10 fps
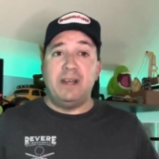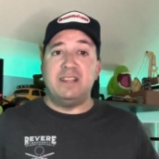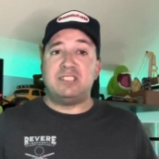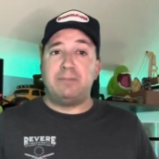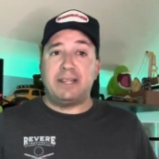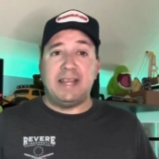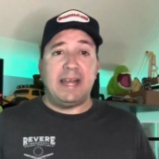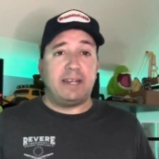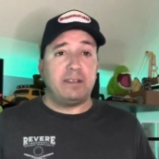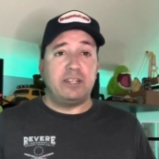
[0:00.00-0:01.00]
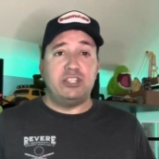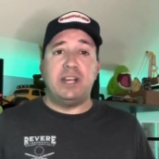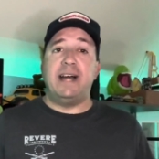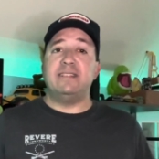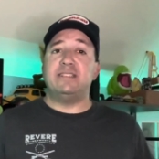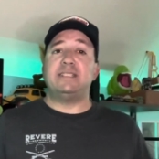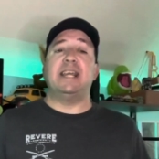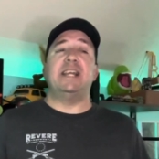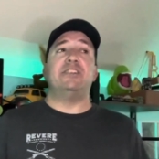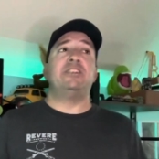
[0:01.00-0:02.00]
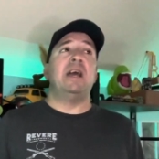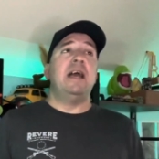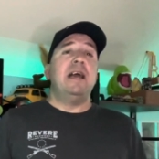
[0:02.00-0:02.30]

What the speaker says: is spectacularly shot and staged.